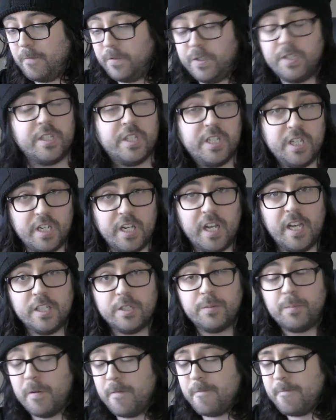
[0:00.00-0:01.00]

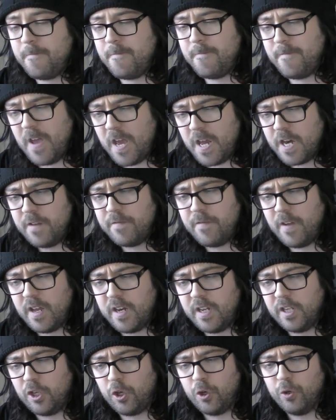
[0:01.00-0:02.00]
deteriorates, but very,
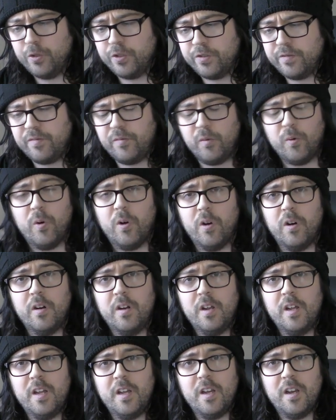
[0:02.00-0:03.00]
very good for
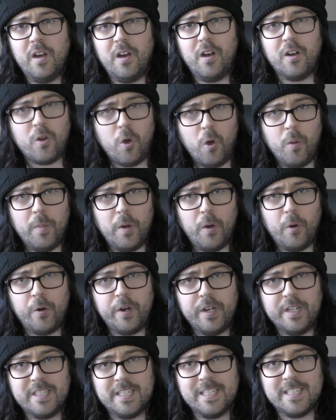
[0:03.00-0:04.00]
a combat
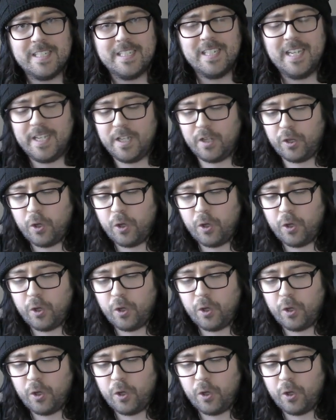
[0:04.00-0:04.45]
orientated knight.